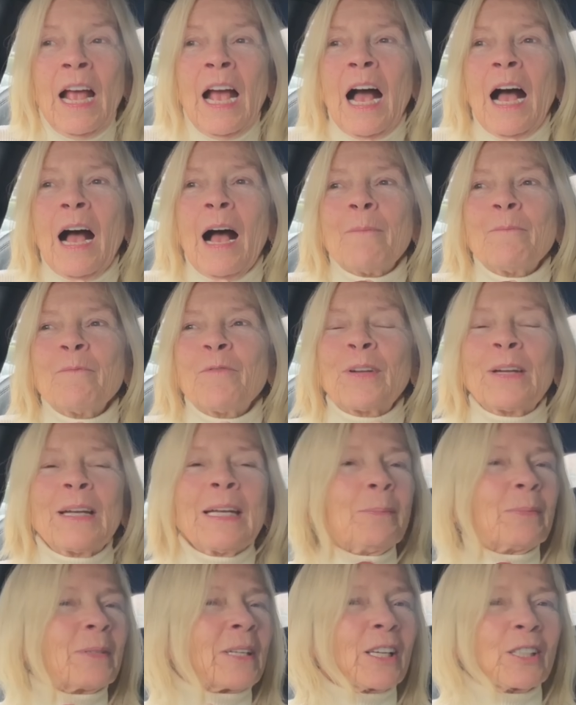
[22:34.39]
Um,
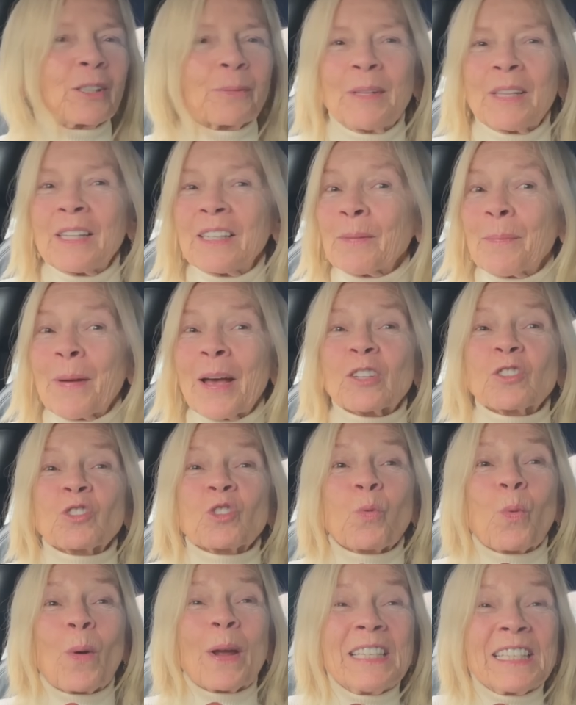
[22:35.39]
Philippe tells me there's about
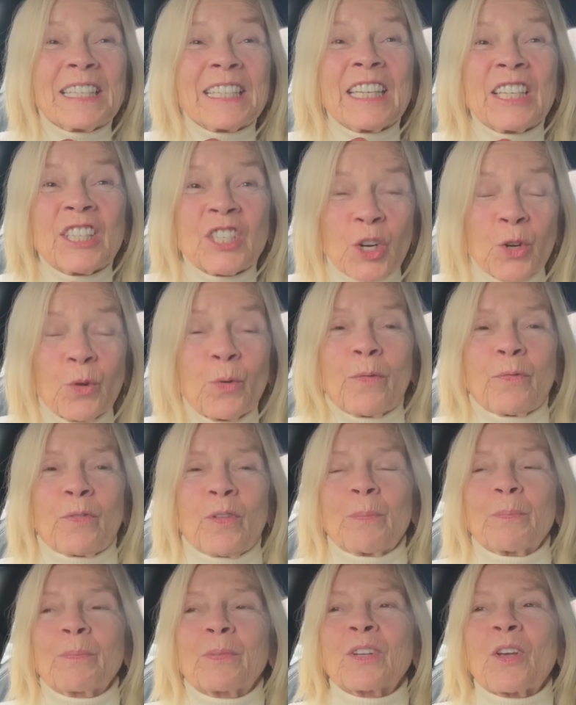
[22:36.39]
twenty-two of
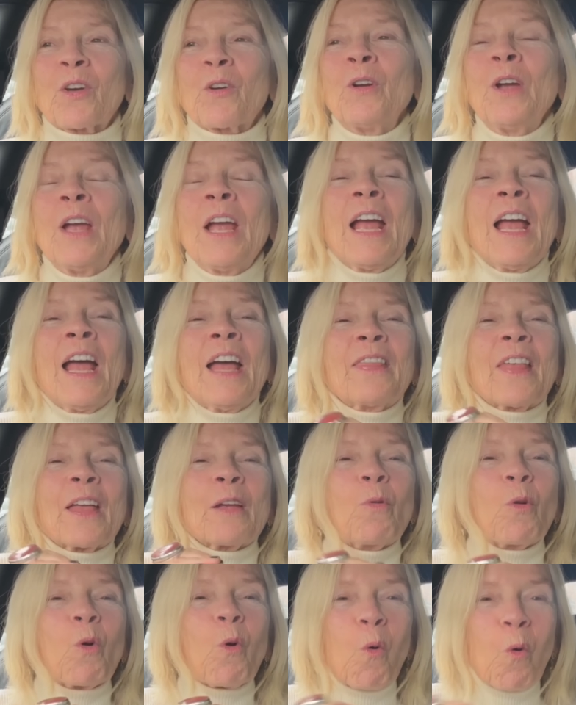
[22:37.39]
them, so they
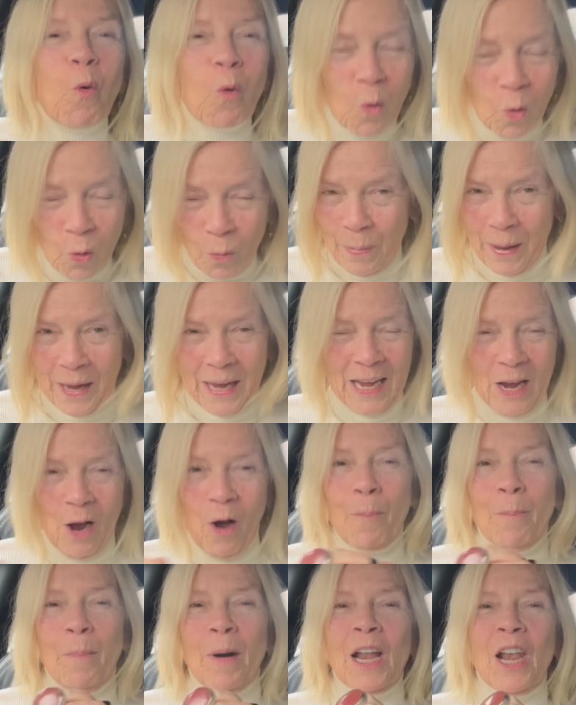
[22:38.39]
will all be
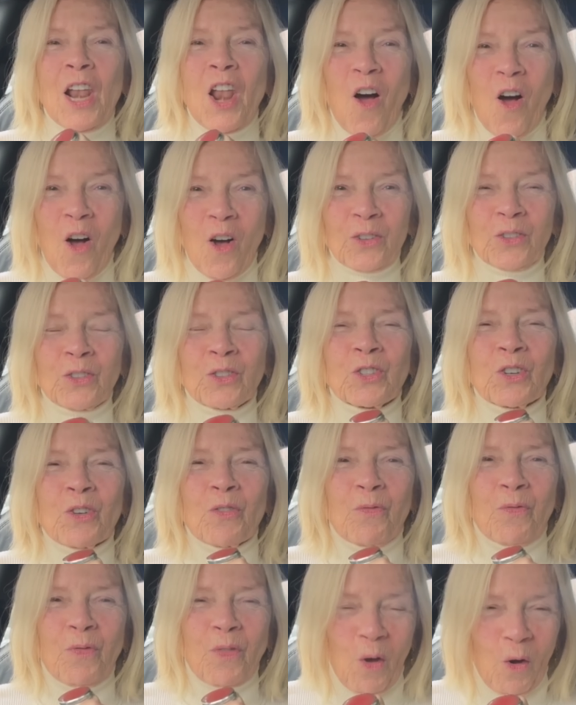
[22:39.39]
on my last
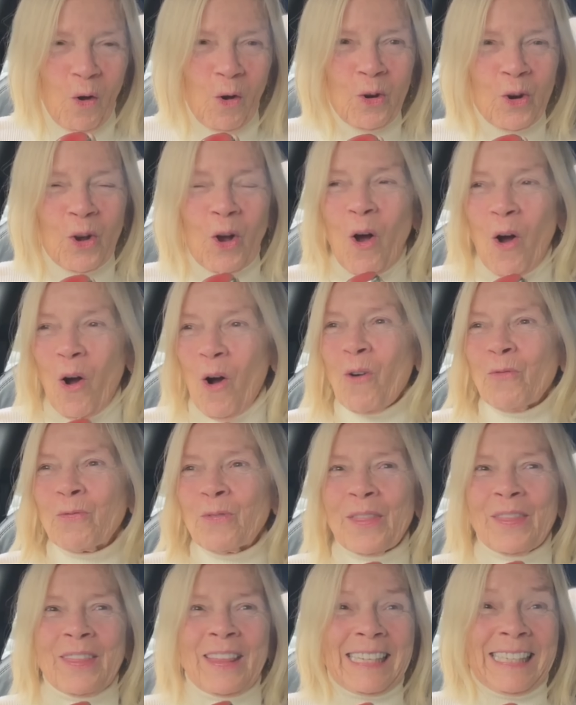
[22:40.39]
vlog of
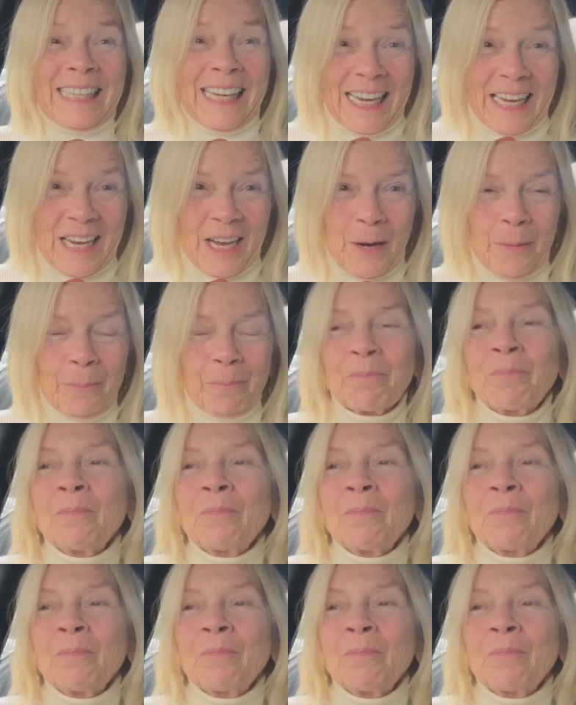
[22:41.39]
the year.